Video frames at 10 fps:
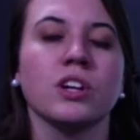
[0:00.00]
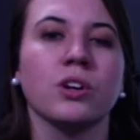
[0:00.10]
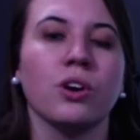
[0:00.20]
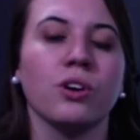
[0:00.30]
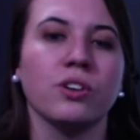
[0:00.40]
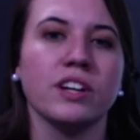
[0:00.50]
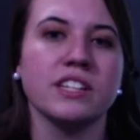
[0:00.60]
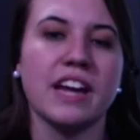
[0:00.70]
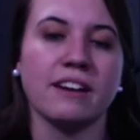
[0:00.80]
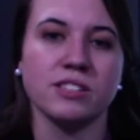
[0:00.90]

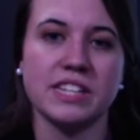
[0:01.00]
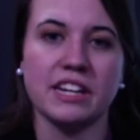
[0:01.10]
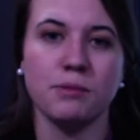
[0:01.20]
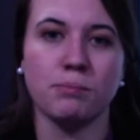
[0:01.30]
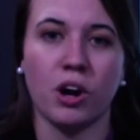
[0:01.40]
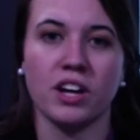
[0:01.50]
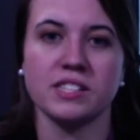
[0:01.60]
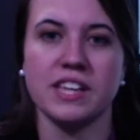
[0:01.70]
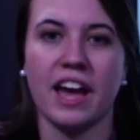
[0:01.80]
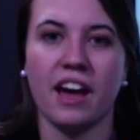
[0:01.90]
current outstanding
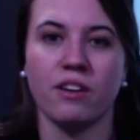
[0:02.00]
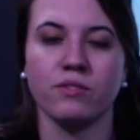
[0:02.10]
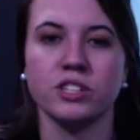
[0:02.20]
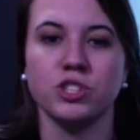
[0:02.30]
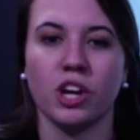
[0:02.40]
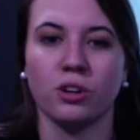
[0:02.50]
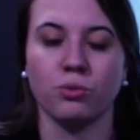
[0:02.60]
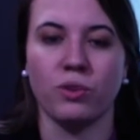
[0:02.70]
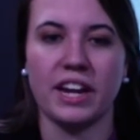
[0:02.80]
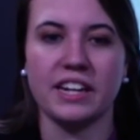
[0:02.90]
bonds have junk
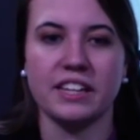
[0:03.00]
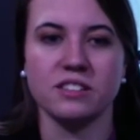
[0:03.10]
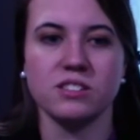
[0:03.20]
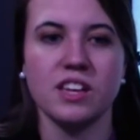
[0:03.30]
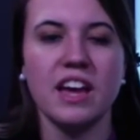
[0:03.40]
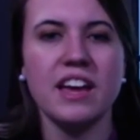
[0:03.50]
ratings.